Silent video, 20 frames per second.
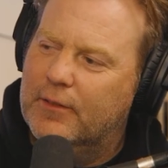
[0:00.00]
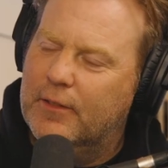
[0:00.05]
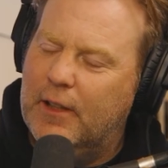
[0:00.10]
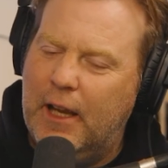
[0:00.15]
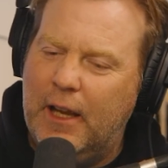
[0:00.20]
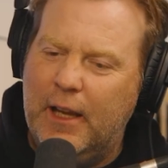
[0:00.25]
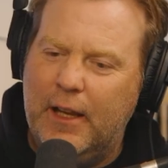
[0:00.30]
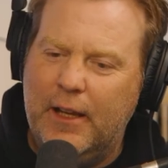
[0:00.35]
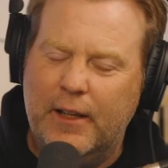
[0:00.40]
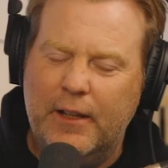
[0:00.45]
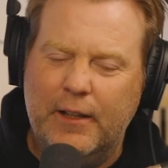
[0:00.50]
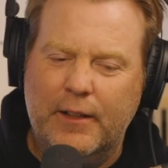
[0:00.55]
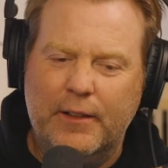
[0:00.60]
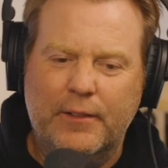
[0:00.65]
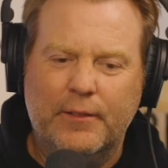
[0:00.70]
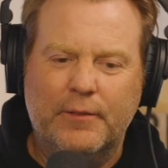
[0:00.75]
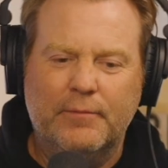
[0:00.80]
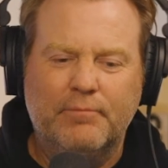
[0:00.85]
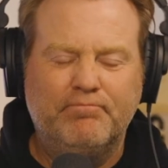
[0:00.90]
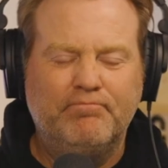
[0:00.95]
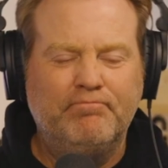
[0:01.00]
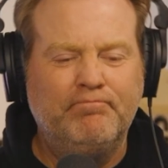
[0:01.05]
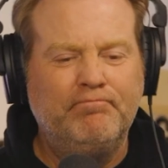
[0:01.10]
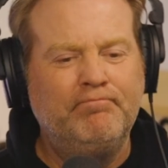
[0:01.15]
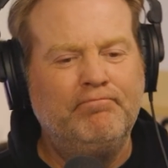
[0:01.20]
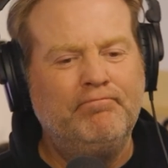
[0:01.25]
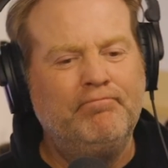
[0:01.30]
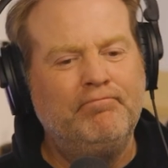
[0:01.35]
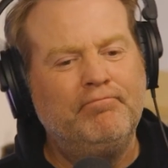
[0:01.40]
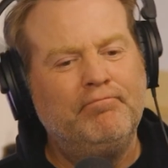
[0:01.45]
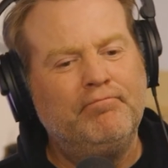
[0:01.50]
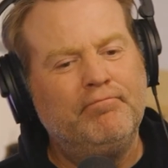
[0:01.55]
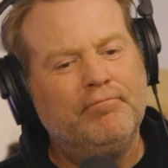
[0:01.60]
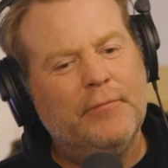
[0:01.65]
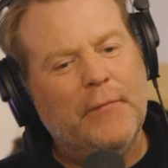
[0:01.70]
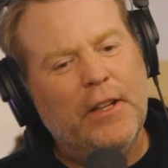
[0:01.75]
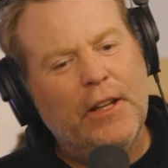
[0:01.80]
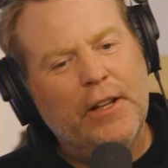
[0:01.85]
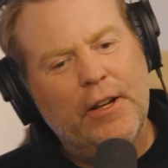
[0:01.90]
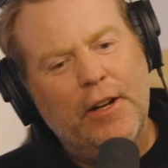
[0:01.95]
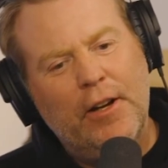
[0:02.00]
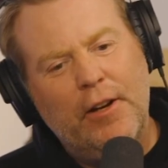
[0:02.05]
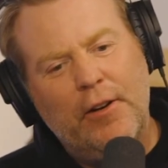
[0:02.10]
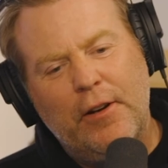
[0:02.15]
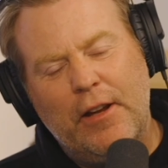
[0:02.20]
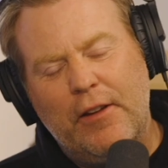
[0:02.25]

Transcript: And you know,